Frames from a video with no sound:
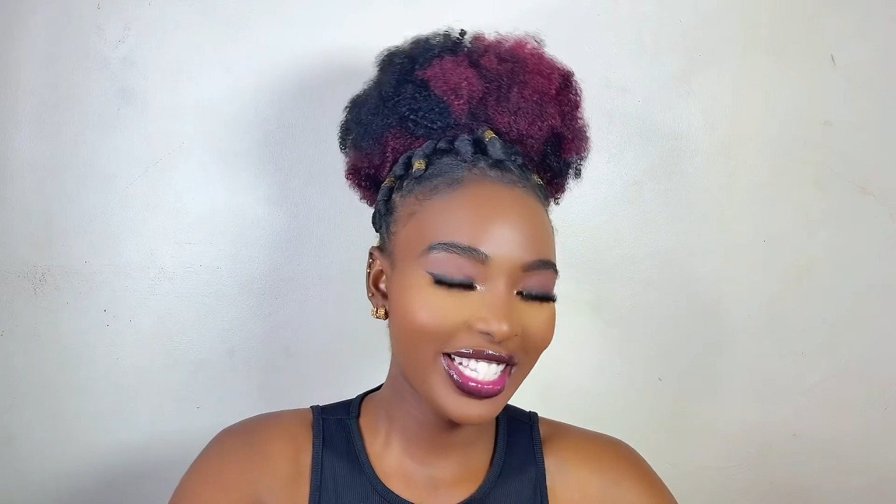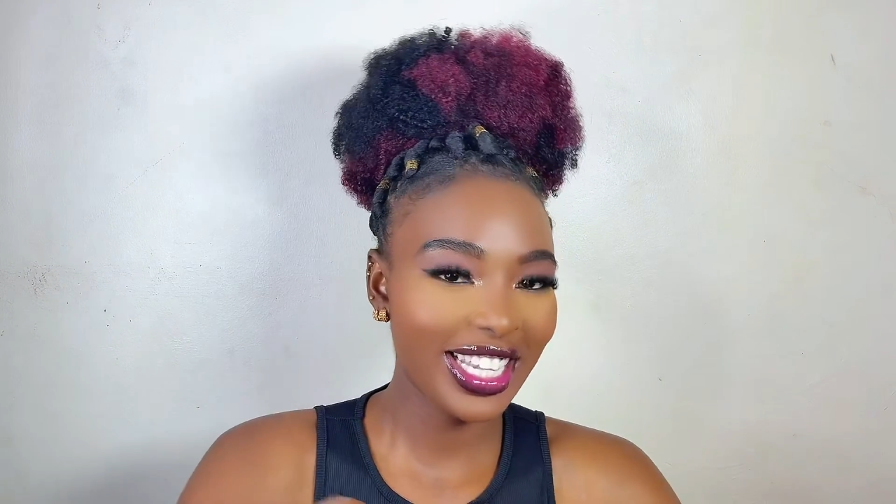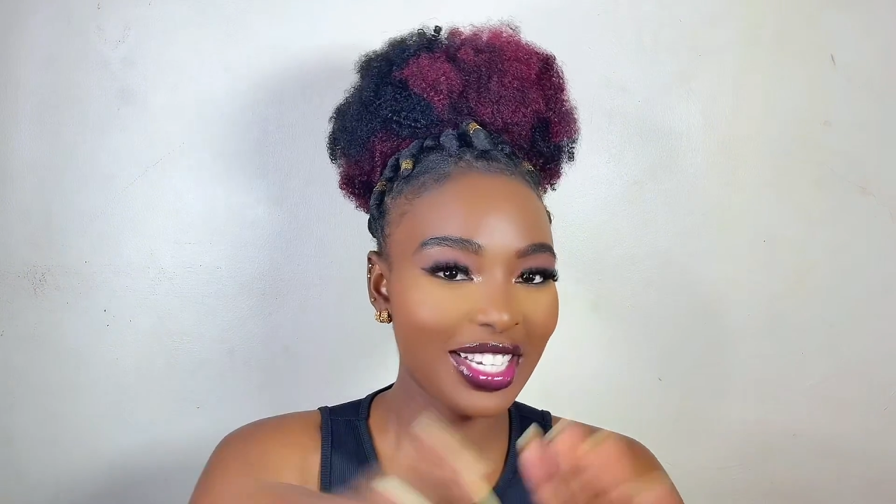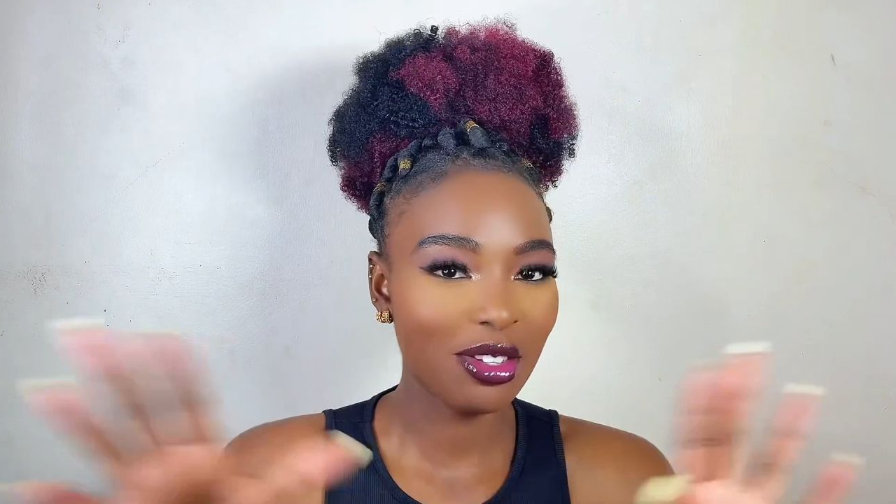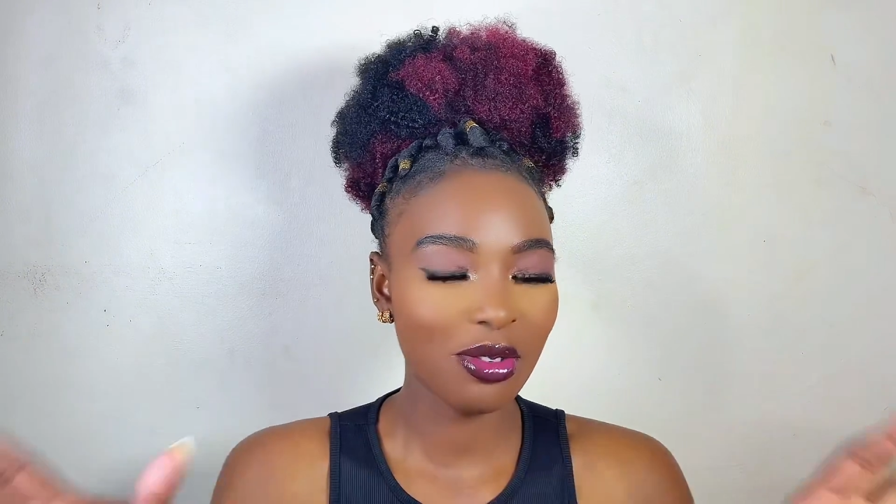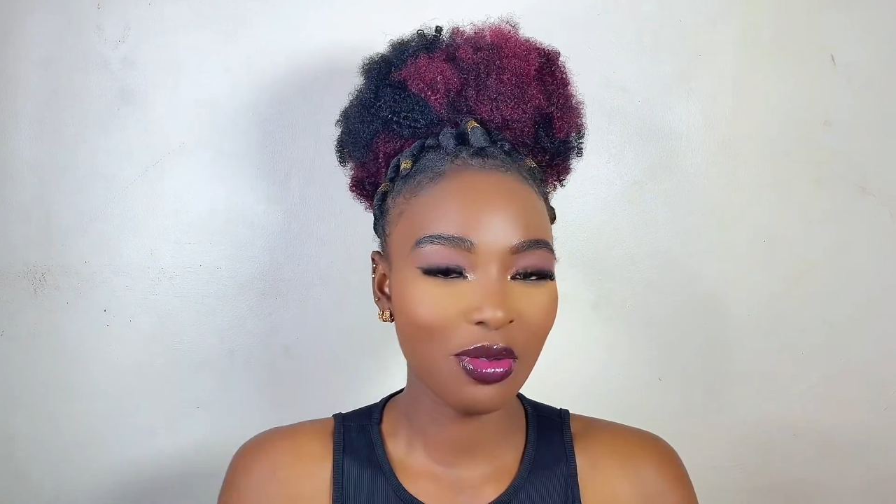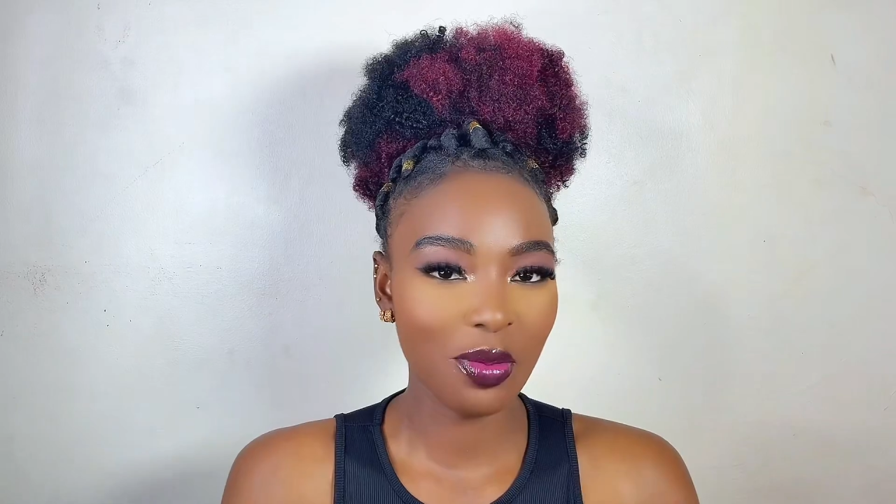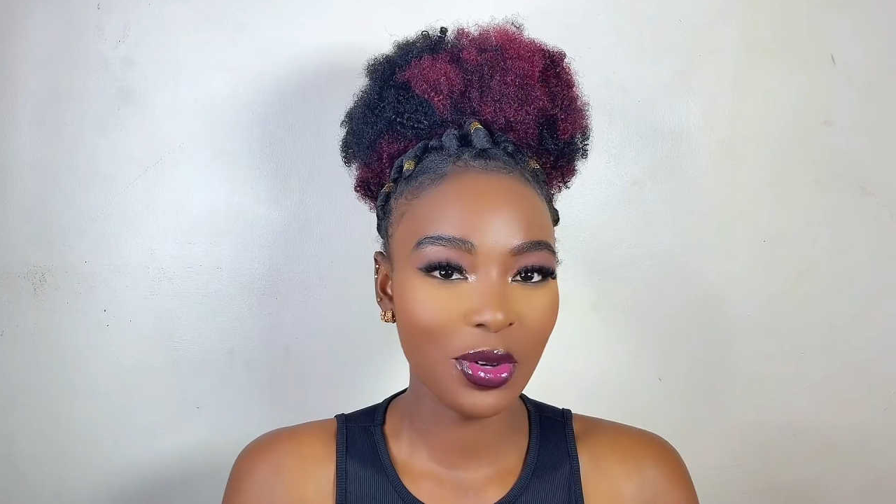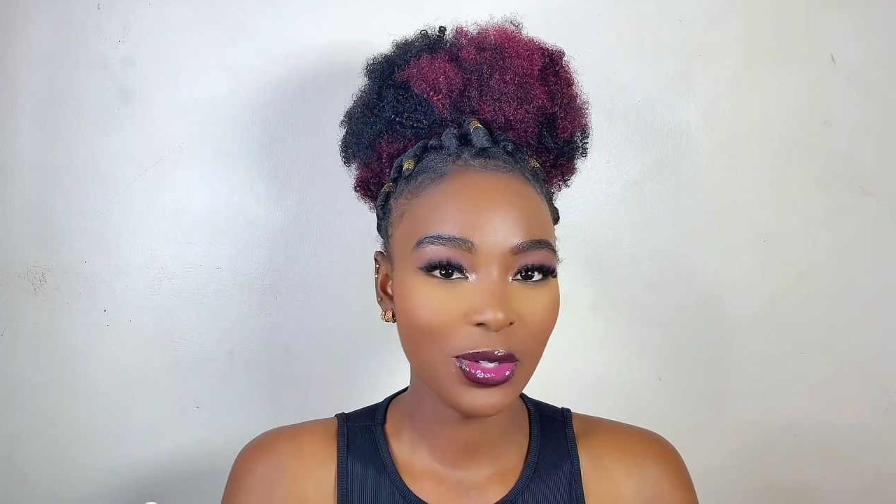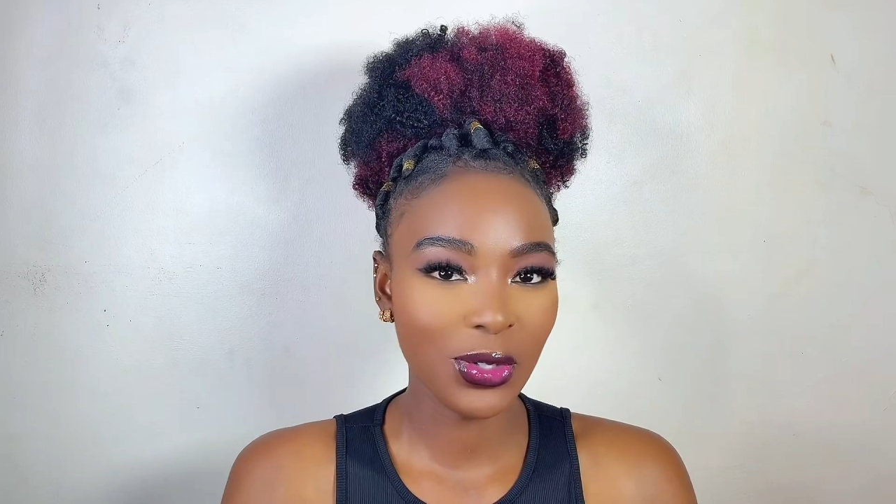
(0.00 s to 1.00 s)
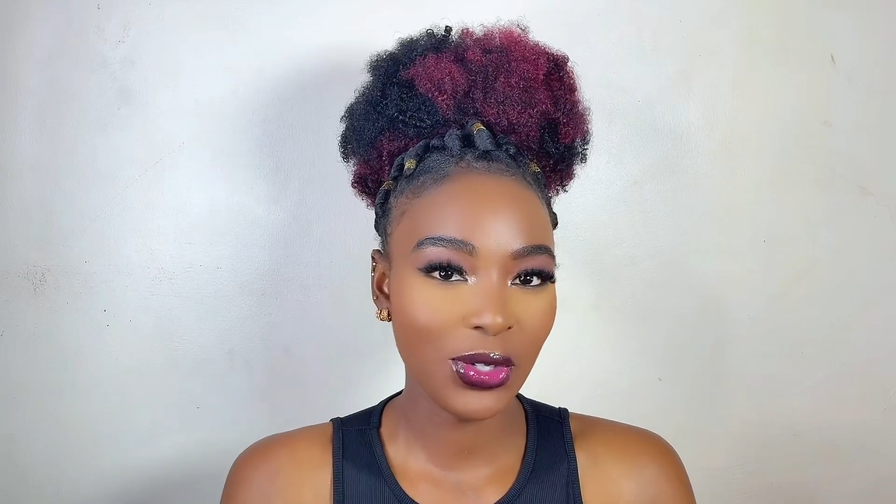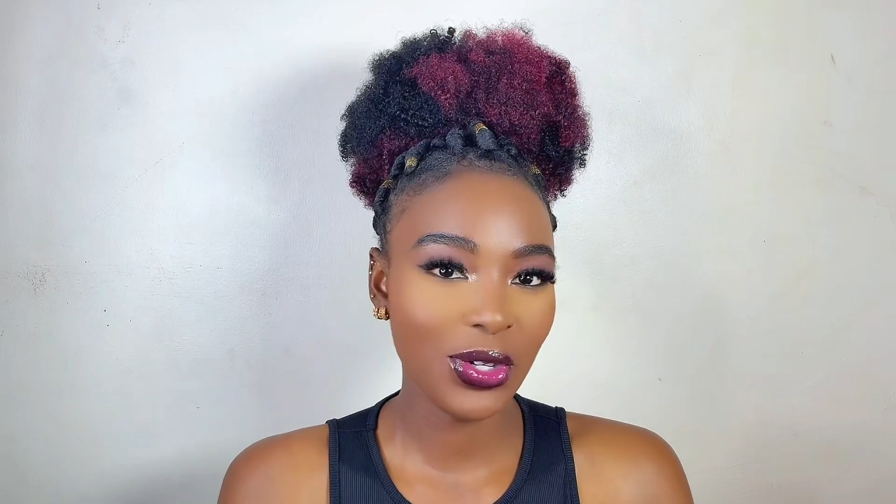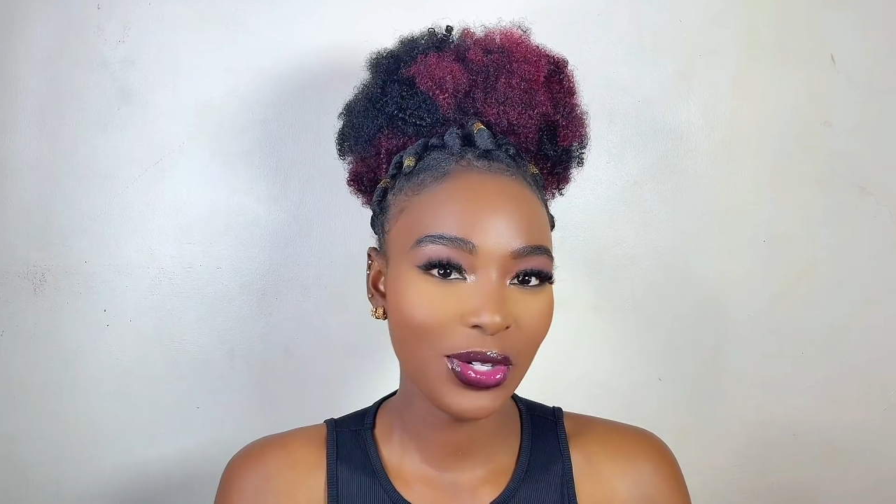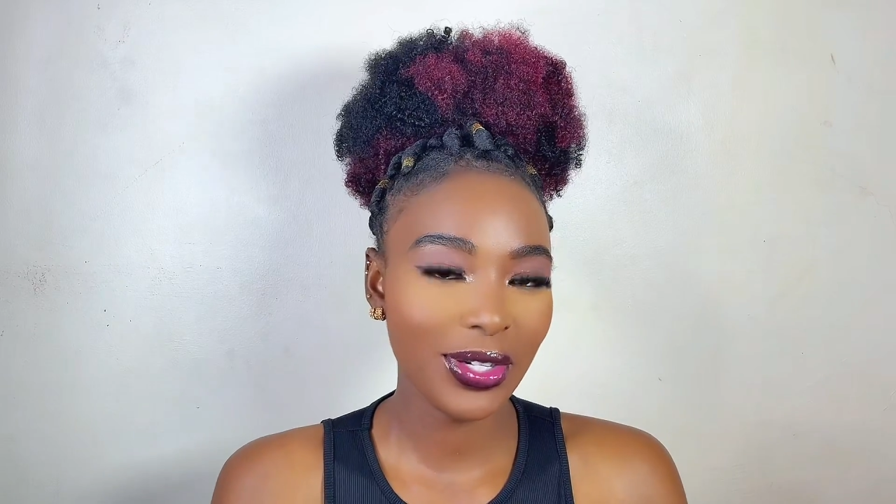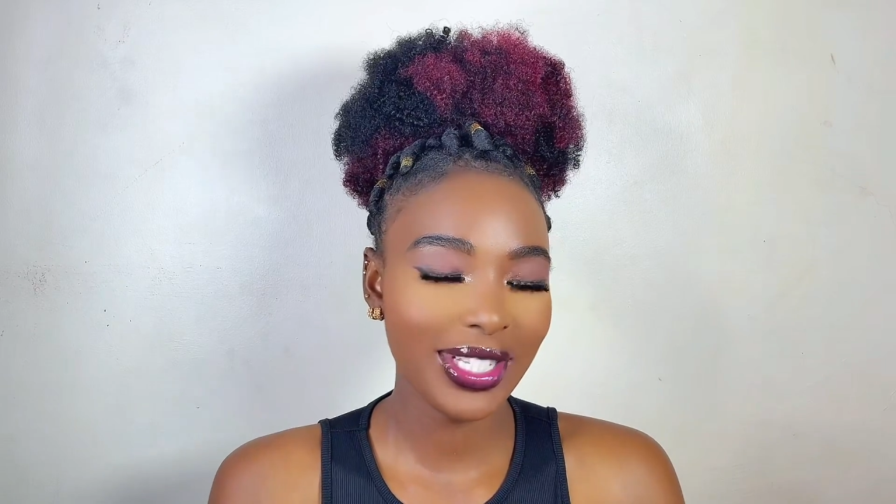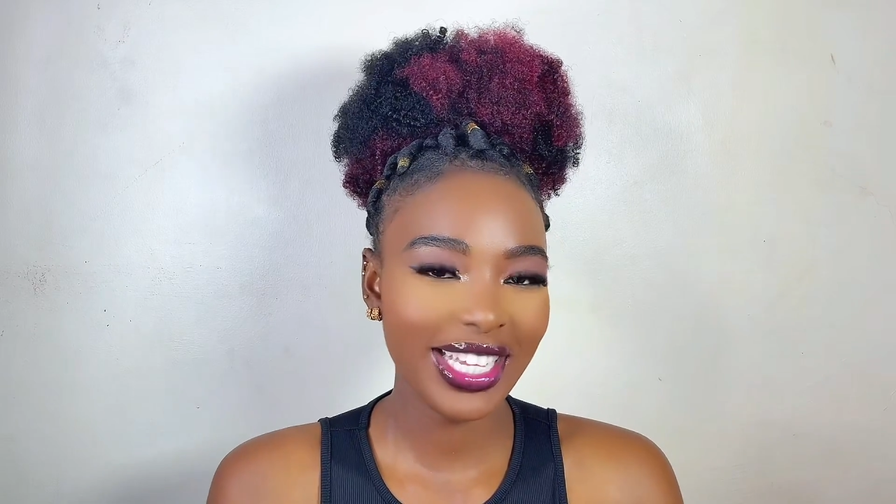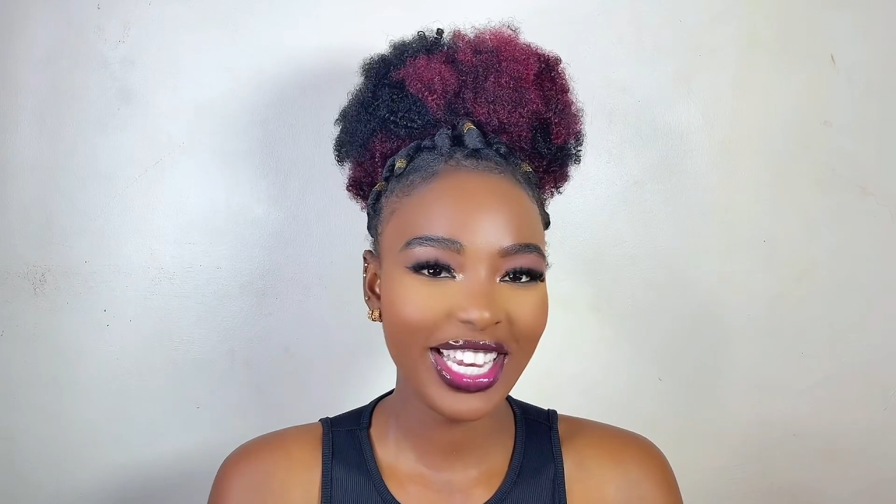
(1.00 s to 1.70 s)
Stay tuned for more tutorials.